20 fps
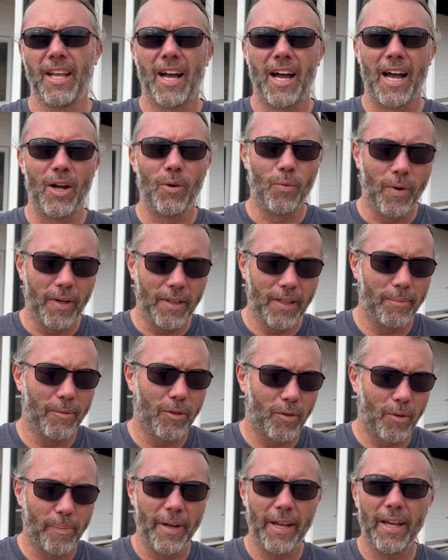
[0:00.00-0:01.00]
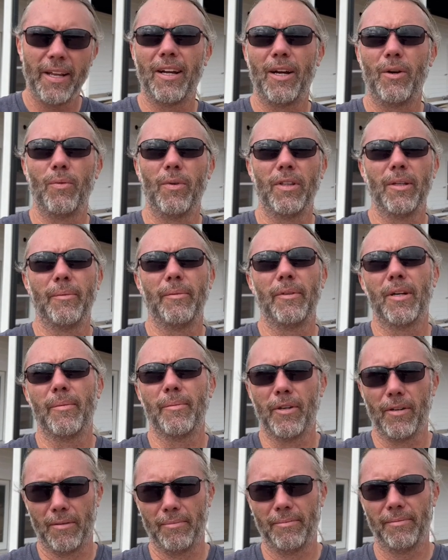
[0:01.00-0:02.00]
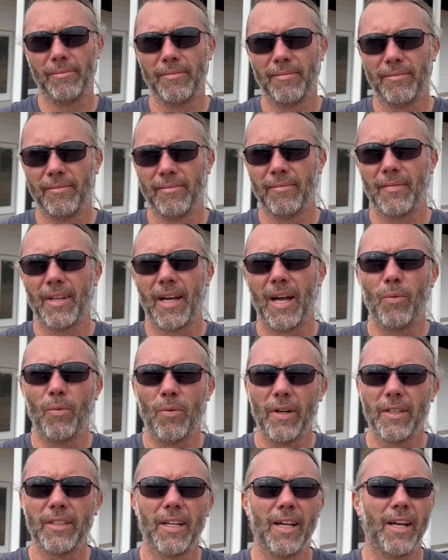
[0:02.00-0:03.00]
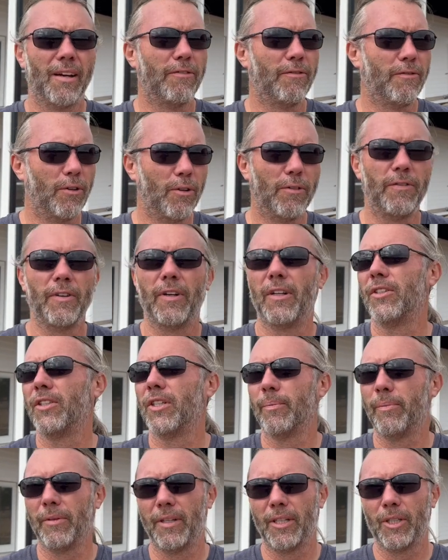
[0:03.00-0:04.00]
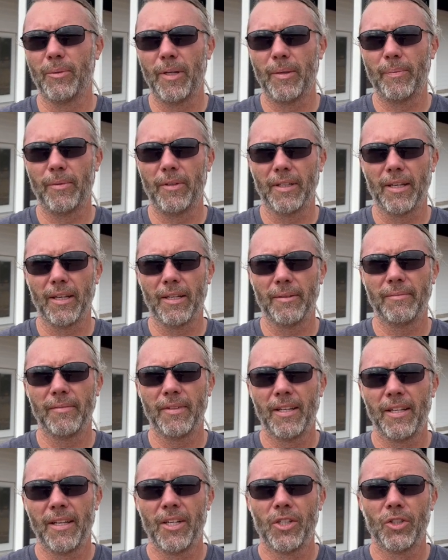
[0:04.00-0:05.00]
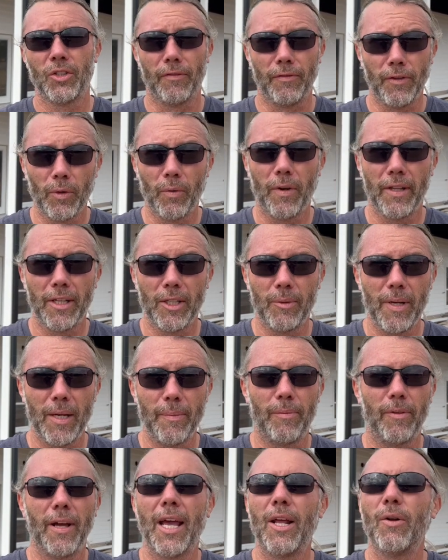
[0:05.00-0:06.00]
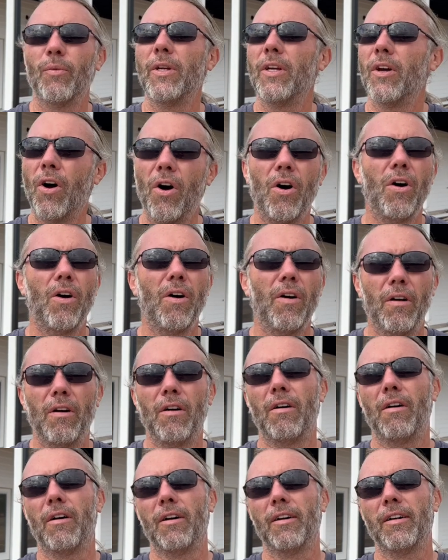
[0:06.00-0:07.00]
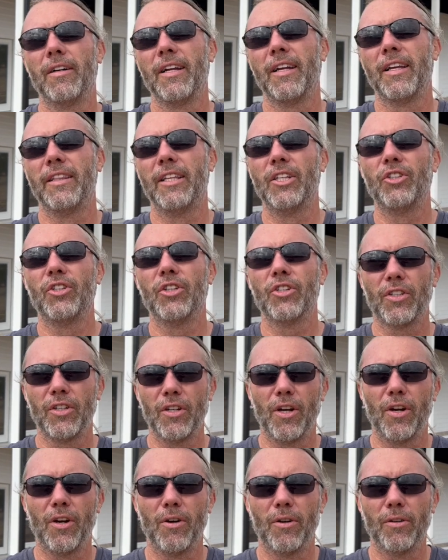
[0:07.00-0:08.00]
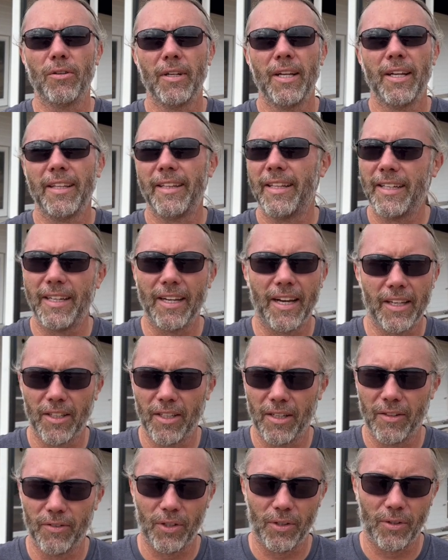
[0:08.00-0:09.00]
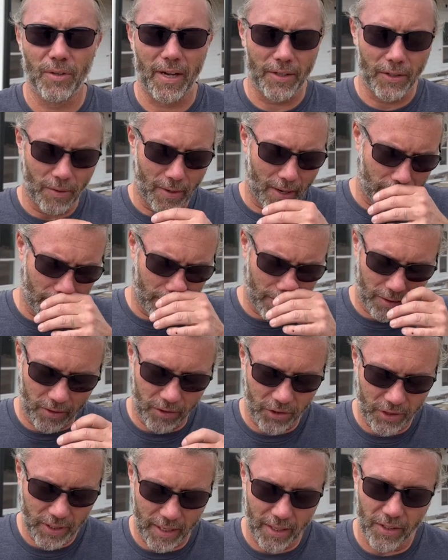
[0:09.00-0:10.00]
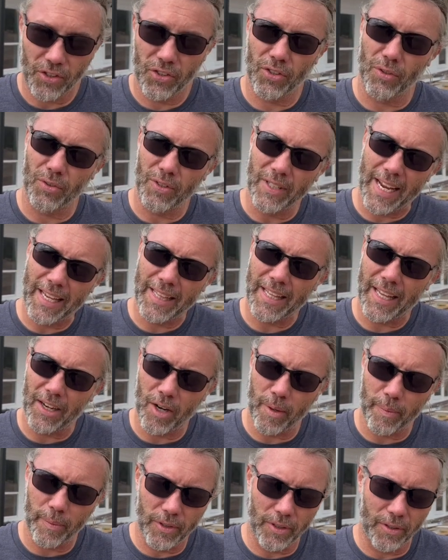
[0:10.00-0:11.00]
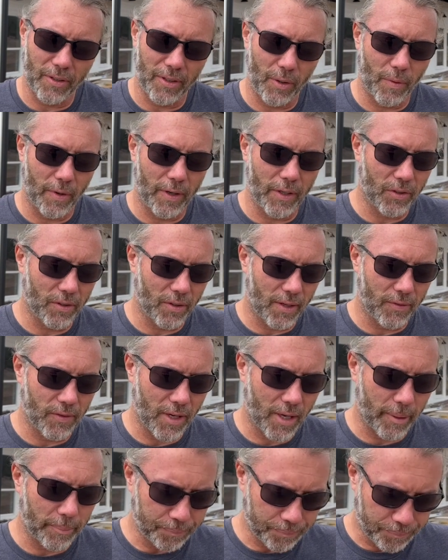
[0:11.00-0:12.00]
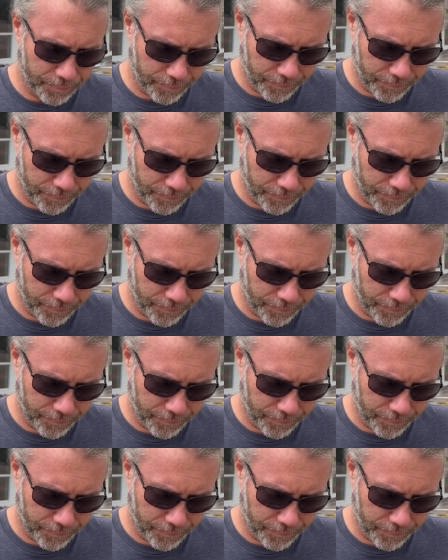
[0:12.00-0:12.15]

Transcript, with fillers: I want them to repent. I want them to come home. I want to have full fellowship with these people again. So if you're one of these people, and we all are, then just know that God loves you and you have another chance. So take that opportunity while you still have time.